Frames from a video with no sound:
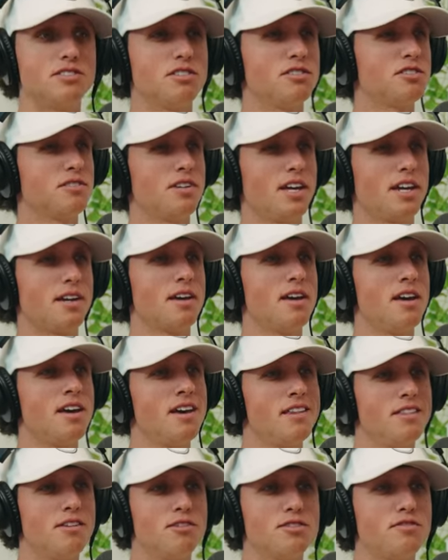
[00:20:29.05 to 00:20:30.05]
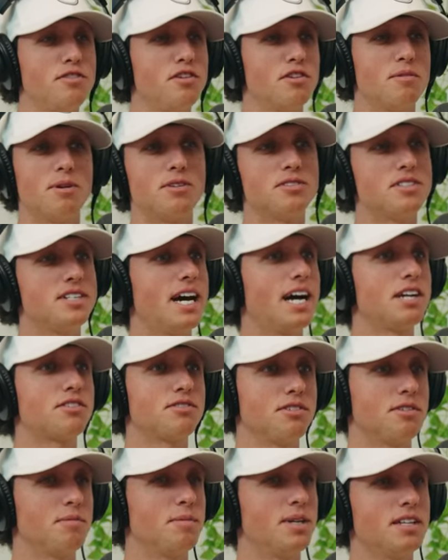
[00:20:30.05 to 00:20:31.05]
Those are like those feel the most
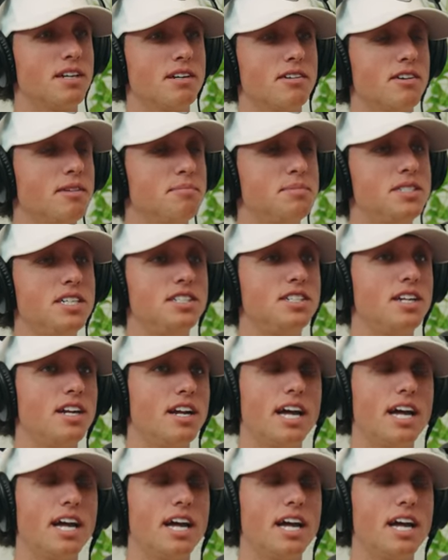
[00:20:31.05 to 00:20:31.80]
natural to me, like when I'm teaching.